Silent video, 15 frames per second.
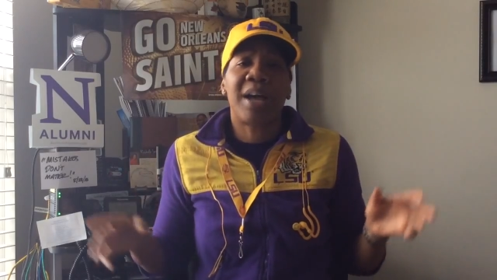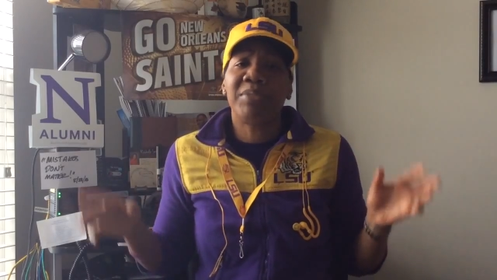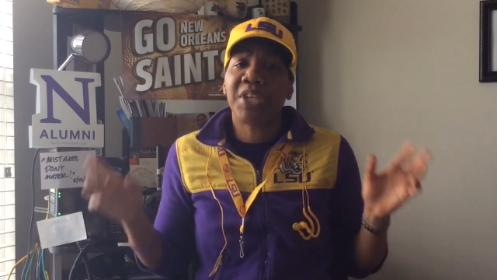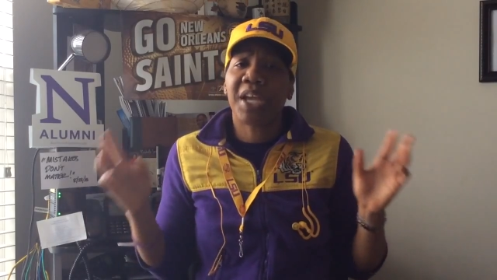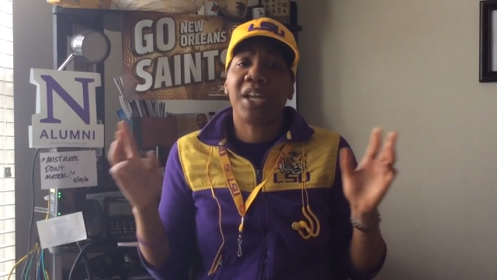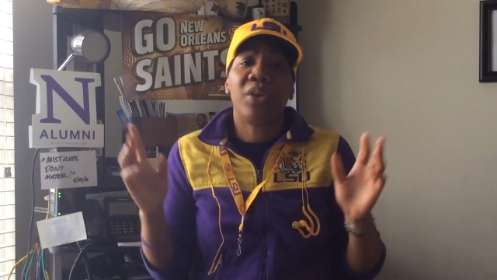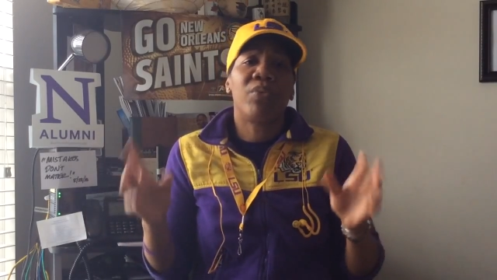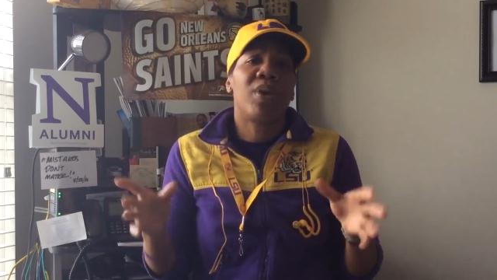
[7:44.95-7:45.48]
I'm
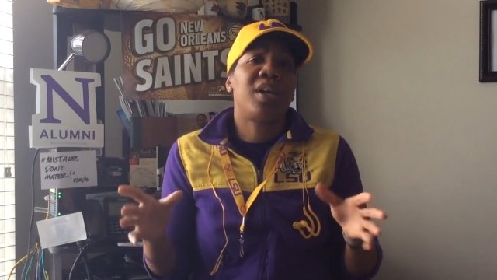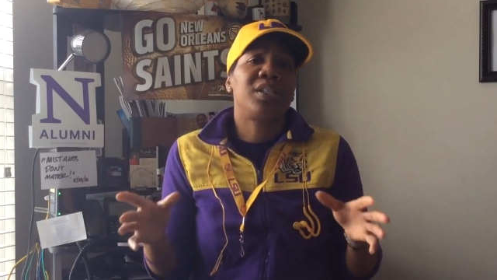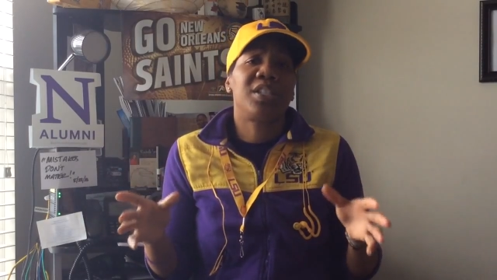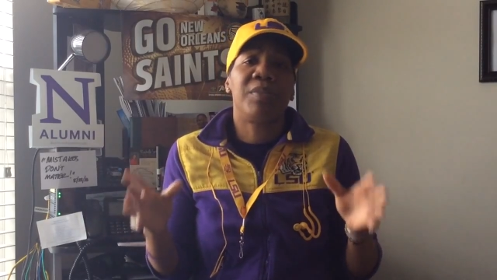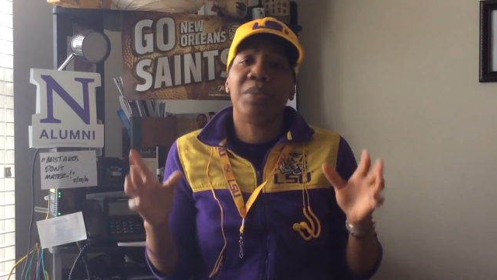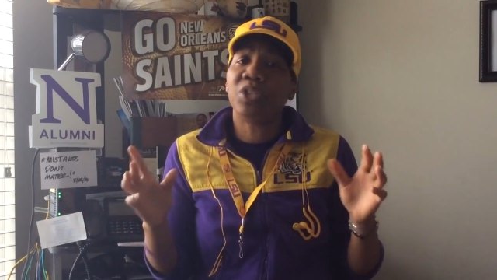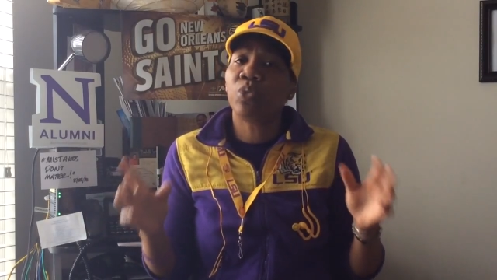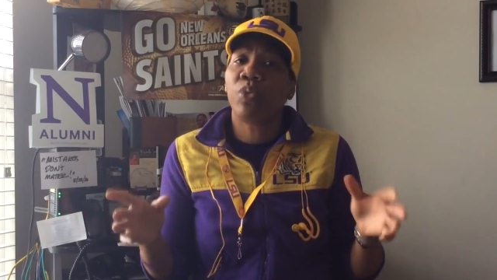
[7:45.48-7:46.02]
taking a rest
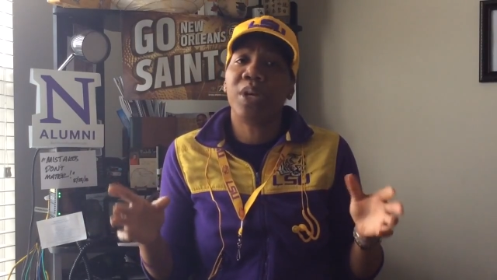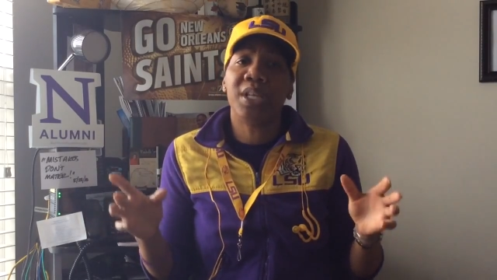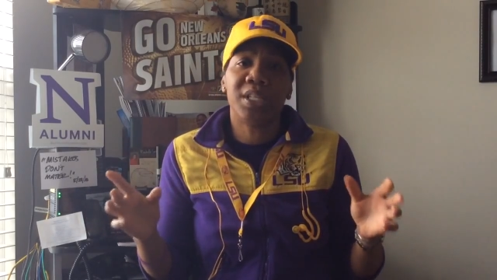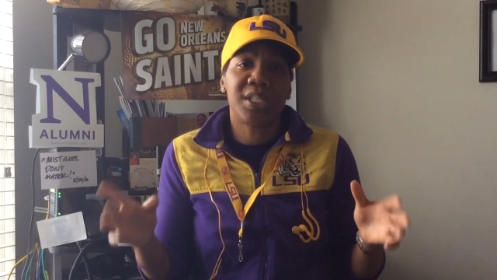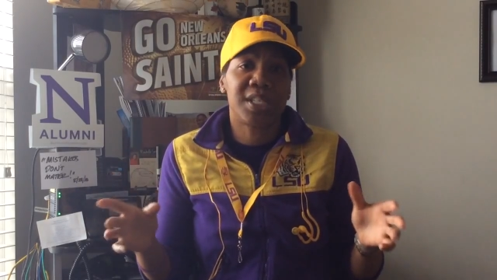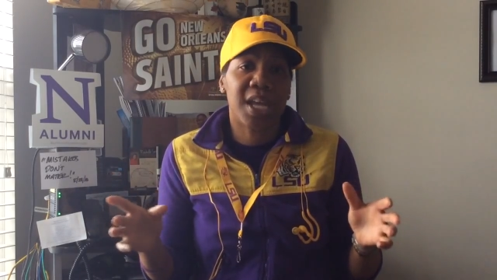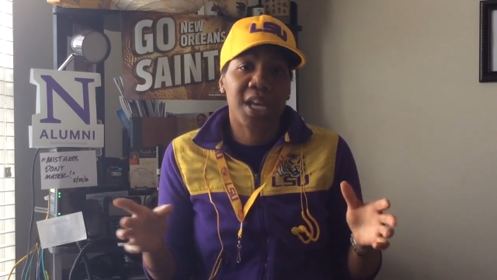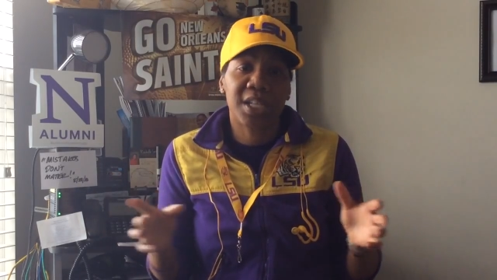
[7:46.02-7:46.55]
in between
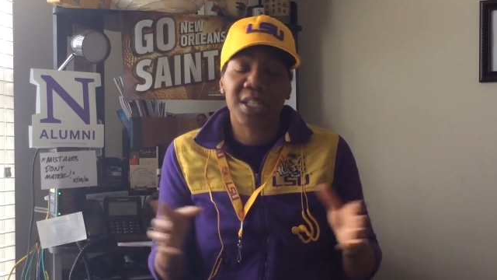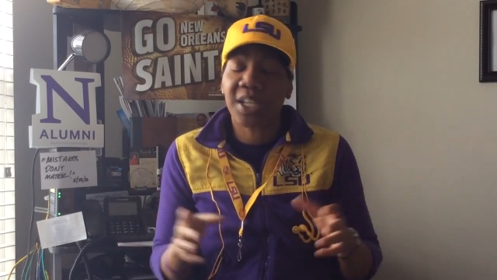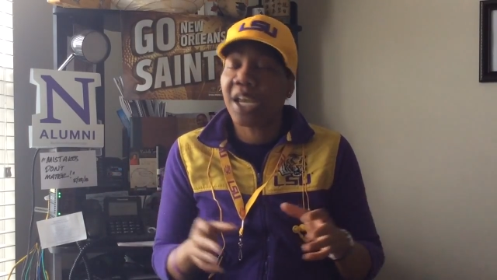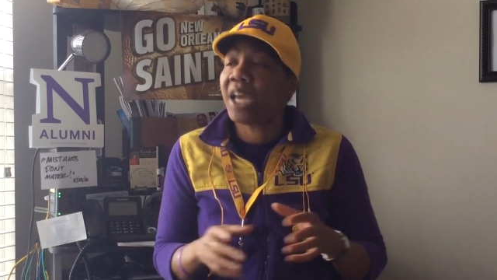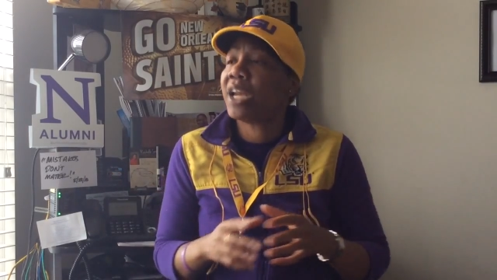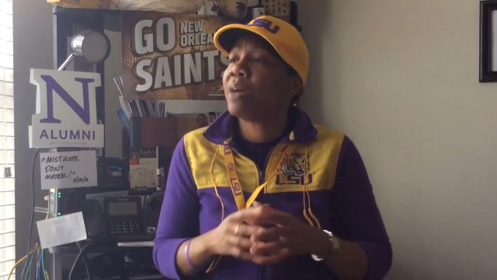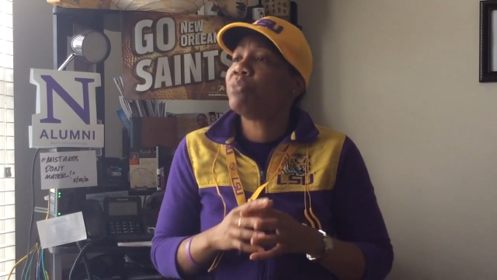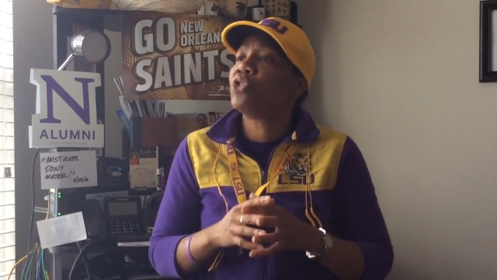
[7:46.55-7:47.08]
sets,
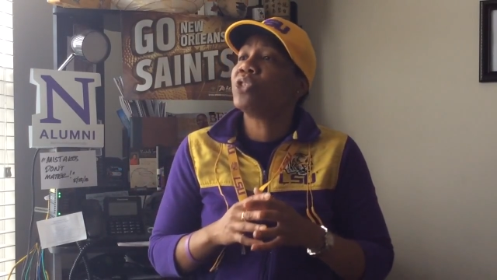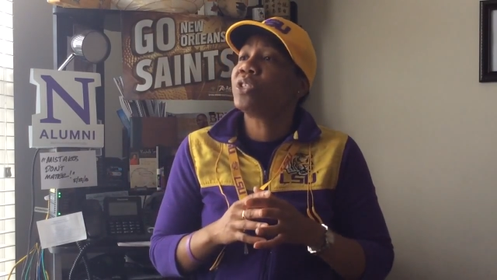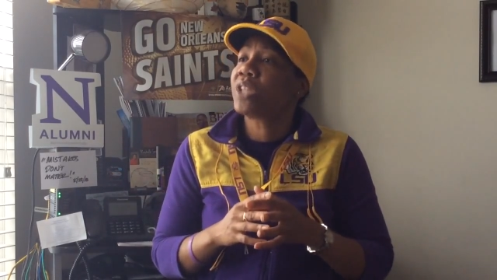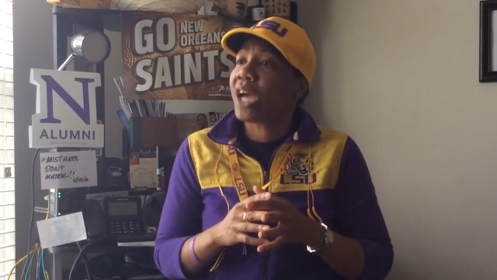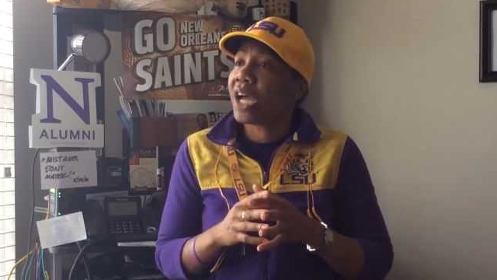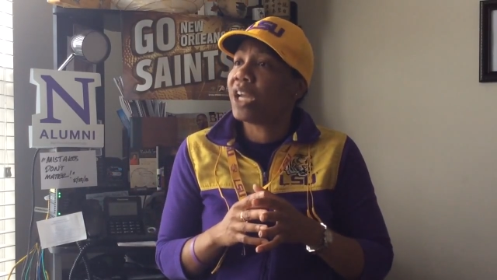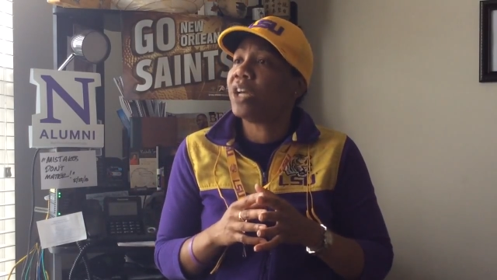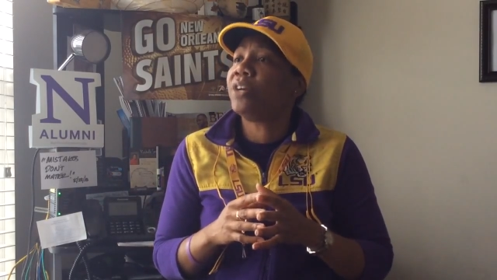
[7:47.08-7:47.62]
and I'm
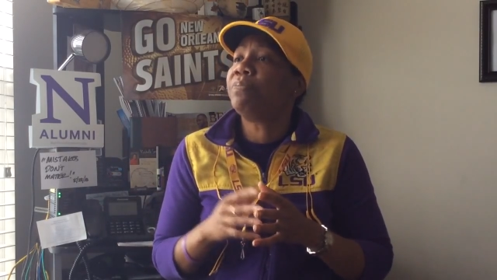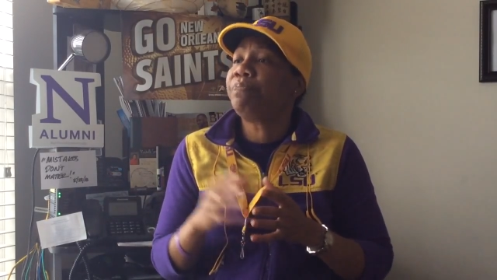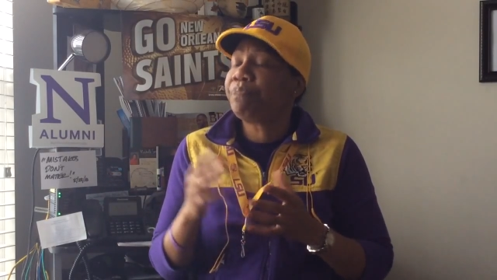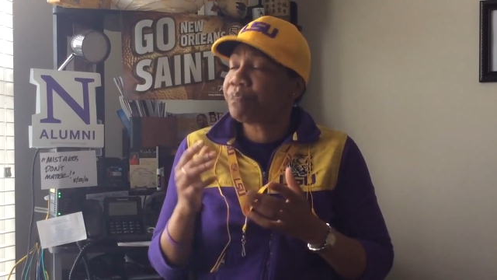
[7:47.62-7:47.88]
just kind of,